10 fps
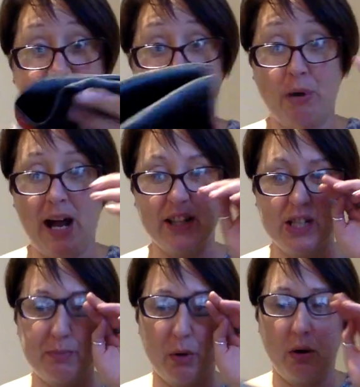this
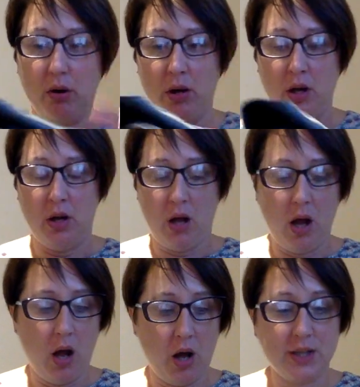brand, but
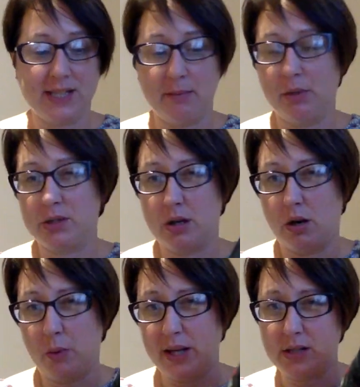similar sort
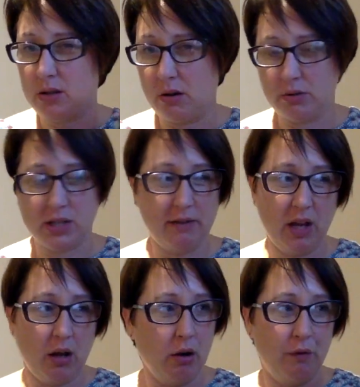of waistcoats, and they
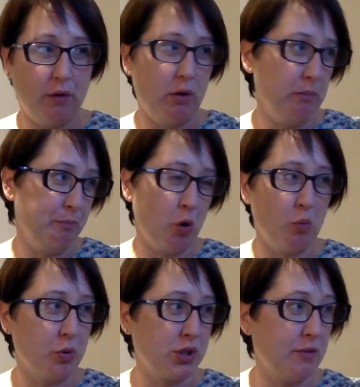go for
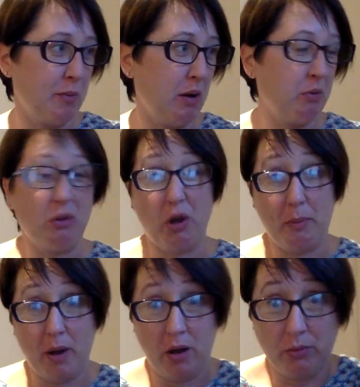upwards of about
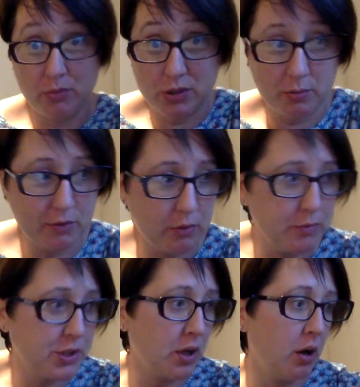£30, some of them.
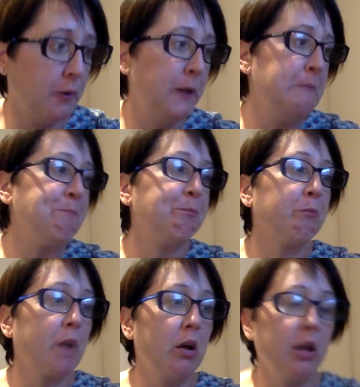So
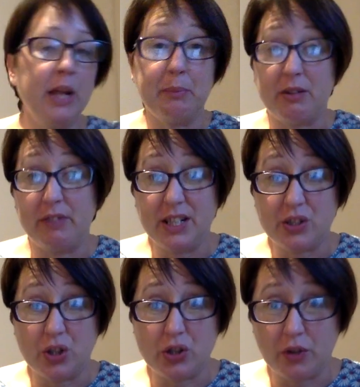a little bit of
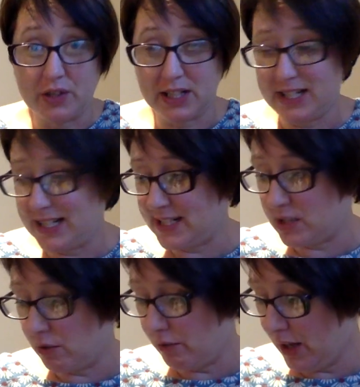research obviously needed
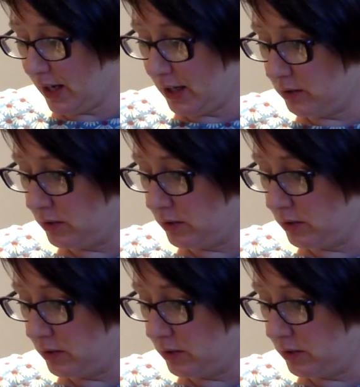on that.